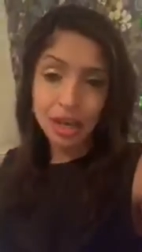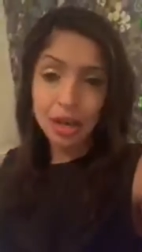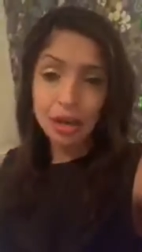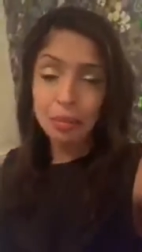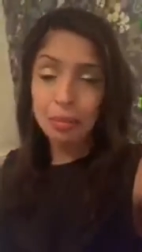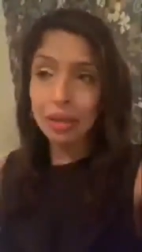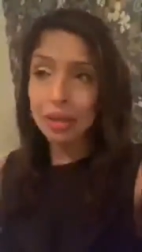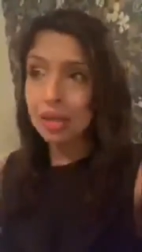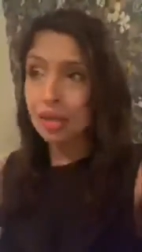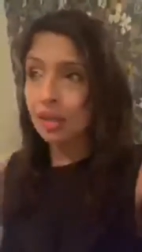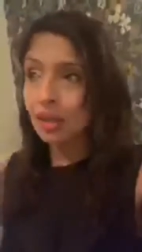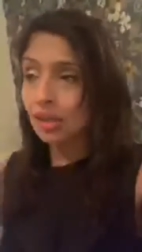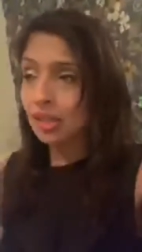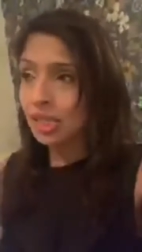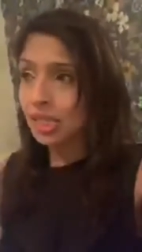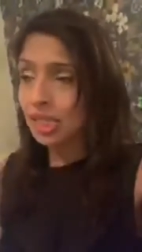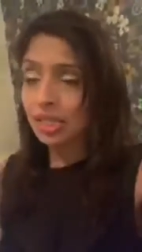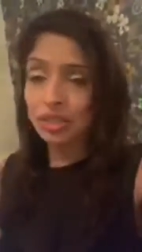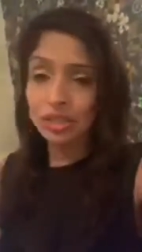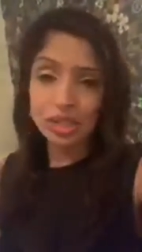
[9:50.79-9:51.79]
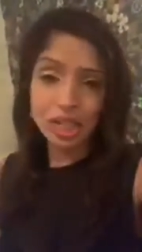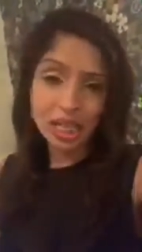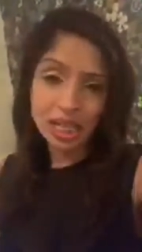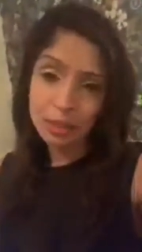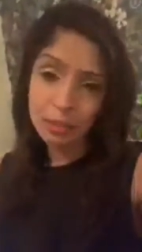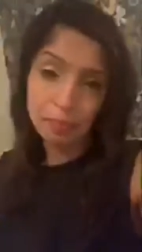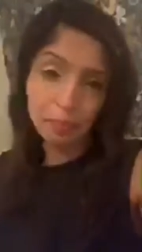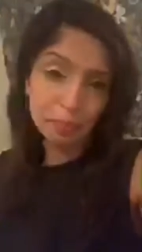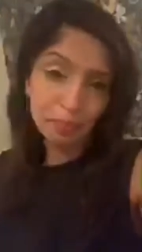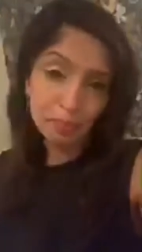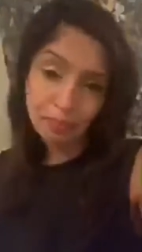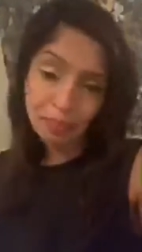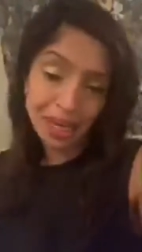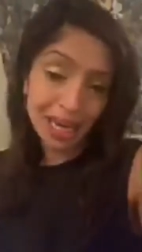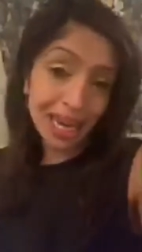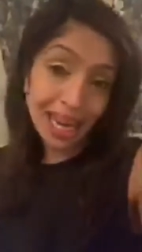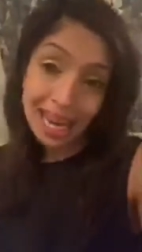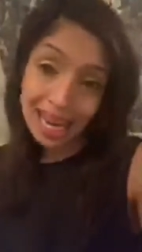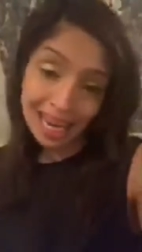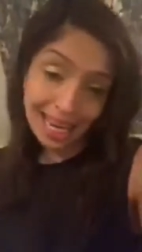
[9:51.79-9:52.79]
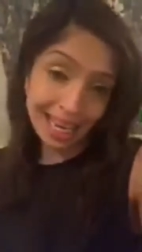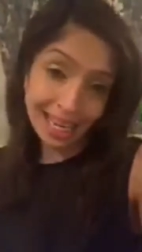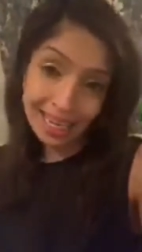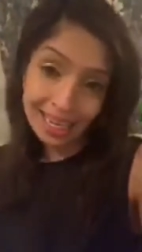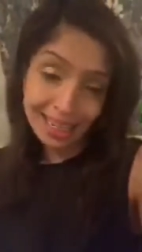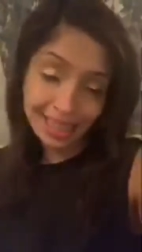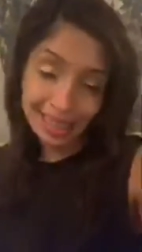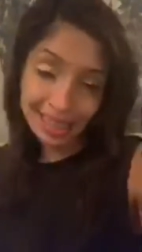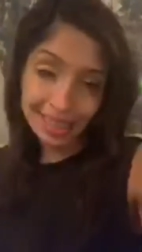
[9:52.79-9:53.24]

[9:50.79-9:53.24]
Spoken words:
Because it's like a plague.